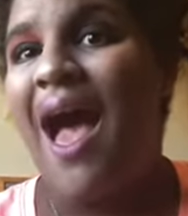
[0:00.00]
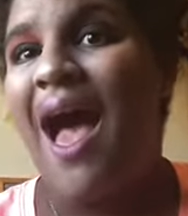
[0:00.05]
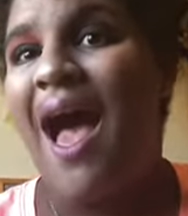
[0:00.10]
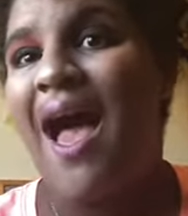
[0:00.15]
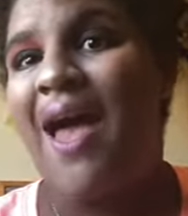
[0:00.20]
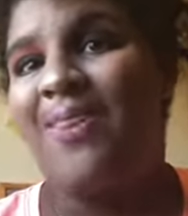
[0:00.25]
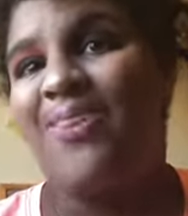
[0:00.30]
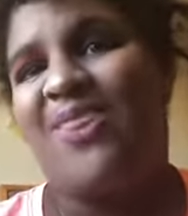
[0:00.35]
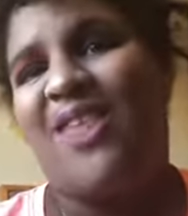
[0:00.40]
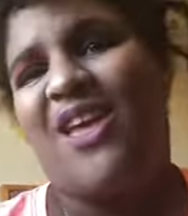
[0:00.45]

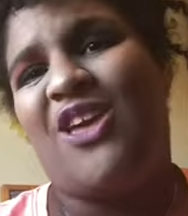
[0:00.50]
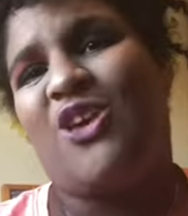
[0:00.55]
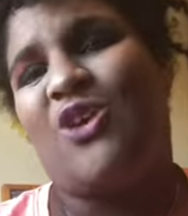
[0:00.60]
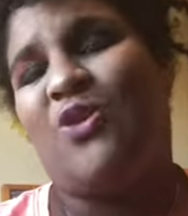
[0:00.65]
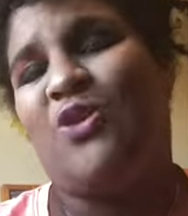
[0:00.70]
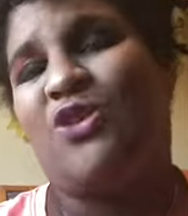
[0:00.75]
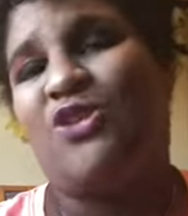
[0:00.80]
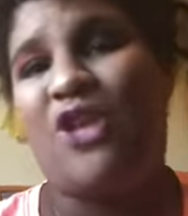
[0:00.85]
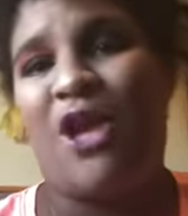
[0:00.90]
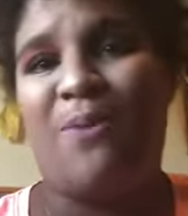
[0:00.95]
And thank
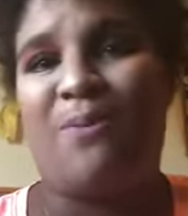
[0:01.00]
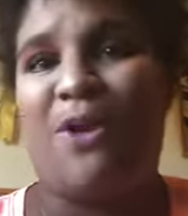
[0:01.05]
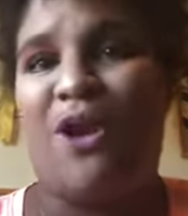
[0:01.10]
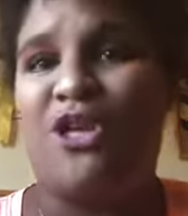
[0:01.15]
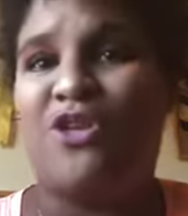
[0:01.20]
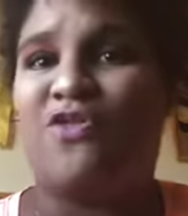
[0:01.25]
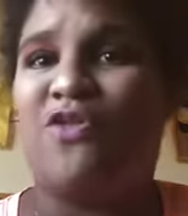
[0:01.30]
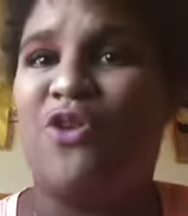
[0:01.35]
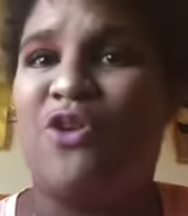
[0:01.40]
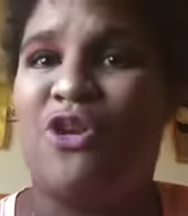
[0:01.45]
you so
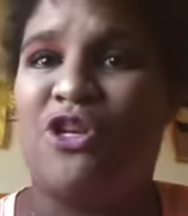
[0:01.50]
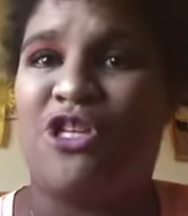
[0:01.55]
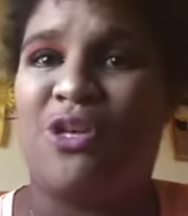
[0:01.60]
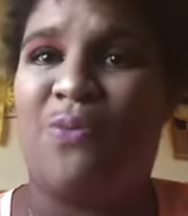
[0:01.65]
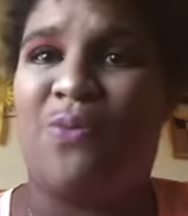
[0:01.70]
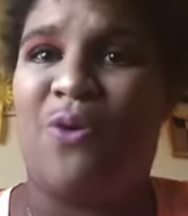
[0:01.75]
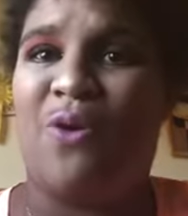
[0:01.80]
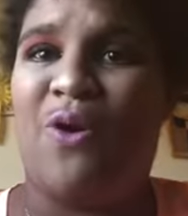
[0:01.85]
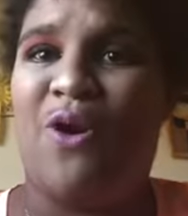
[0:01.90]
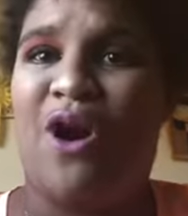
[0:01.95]
much for all the
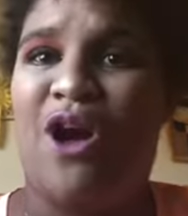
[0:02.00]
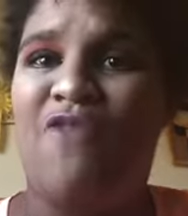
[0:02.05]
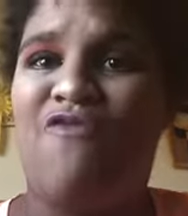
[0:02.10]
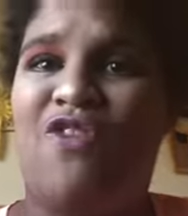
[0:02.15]
support.